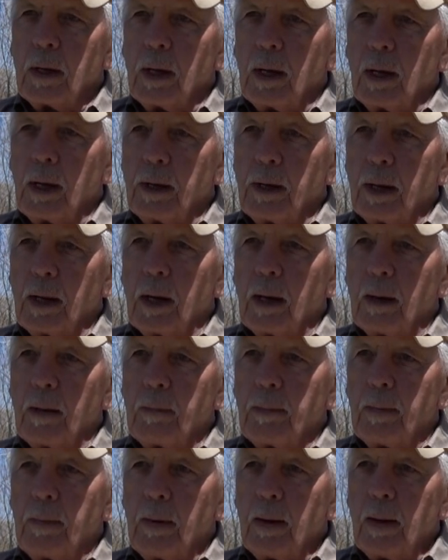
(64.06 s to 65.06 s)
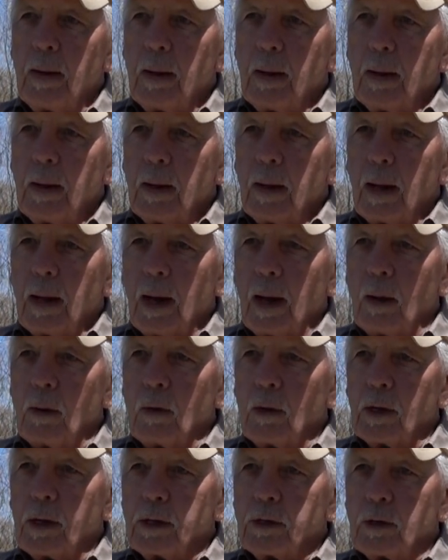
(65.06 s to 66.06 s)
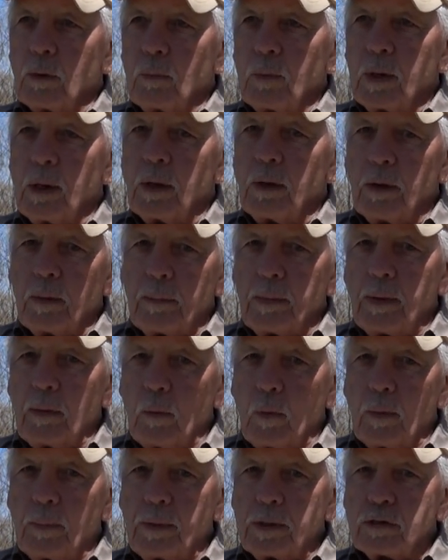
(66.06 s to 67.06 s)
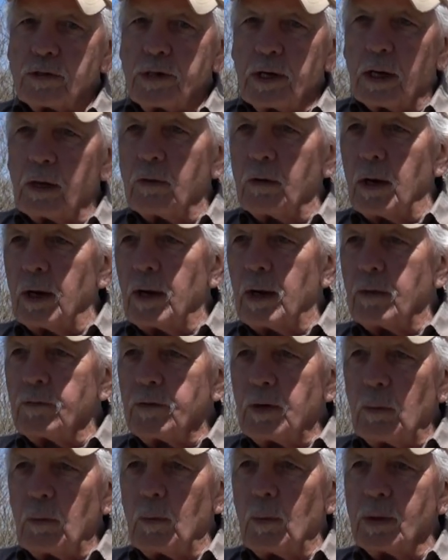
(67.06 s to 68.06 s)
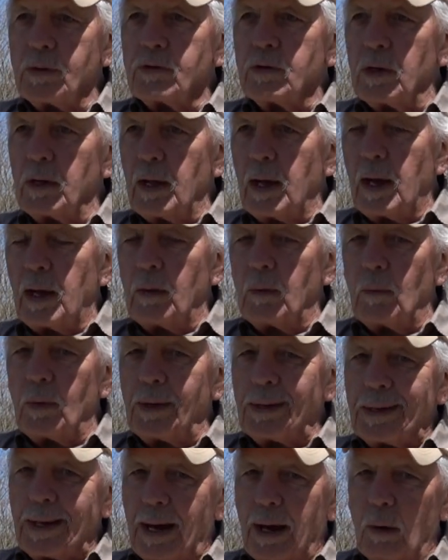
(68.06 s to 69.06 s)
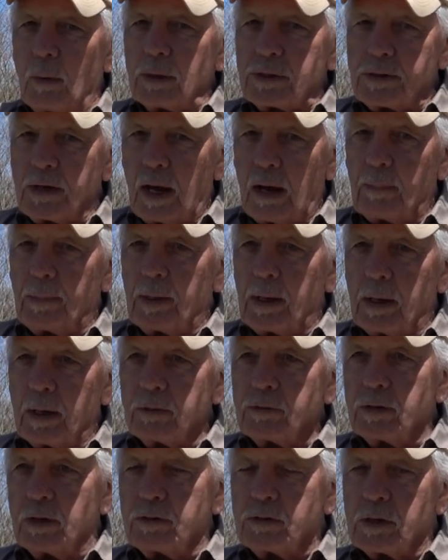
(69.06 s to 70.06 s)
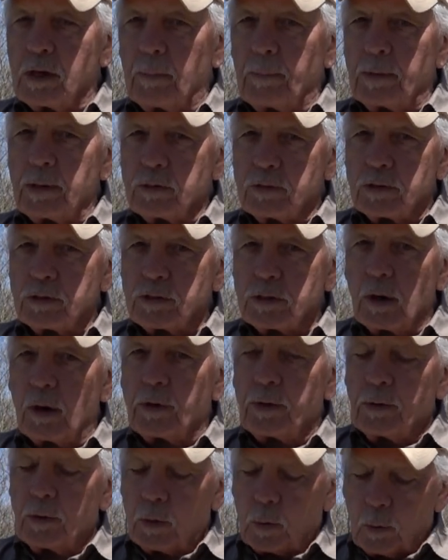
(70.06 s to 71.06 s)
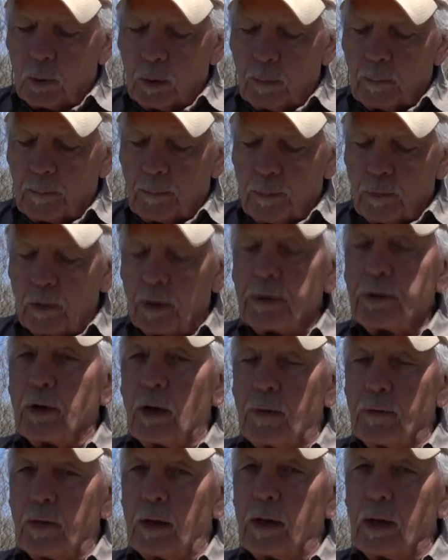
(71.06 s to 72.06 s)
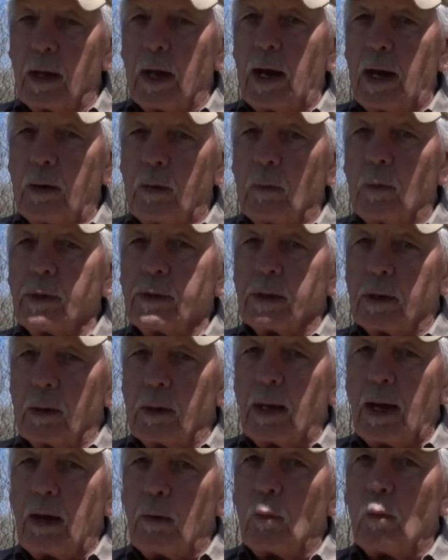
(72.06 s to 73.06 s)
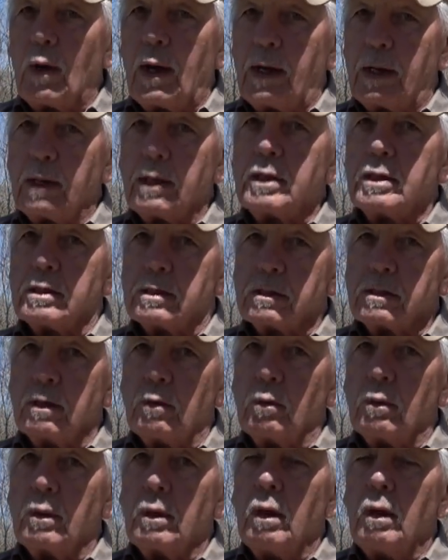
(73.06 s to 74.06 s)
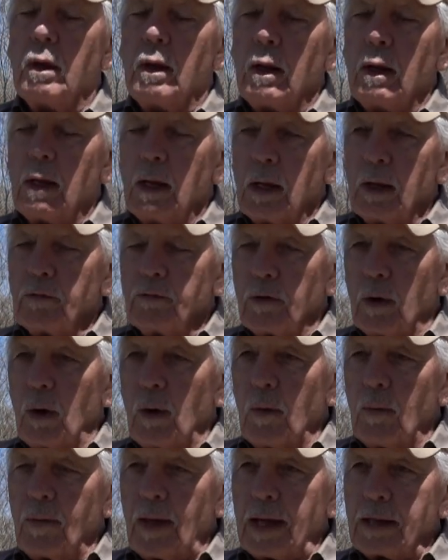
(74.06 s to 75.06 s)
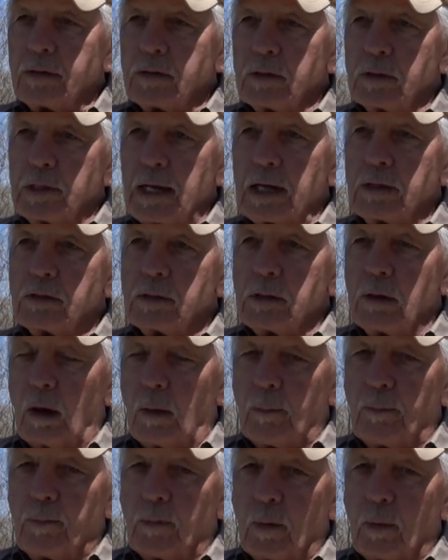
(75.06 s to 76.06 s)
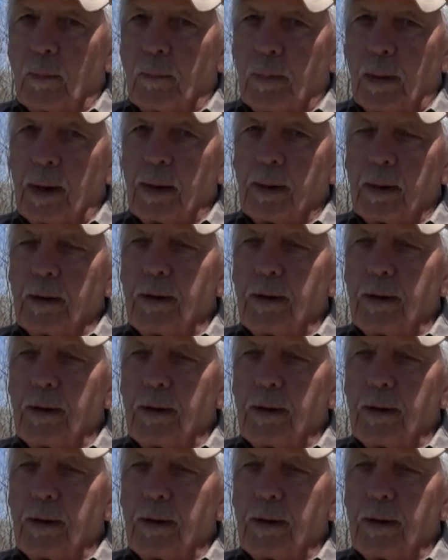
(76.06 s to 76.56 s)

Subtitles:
and I'll look at the reel, and there won't be a sticker on it. I'll say, well, what's the line? Well, now what's happening is these companies are starting to print on the line what the line weight is. And so that's helpful. But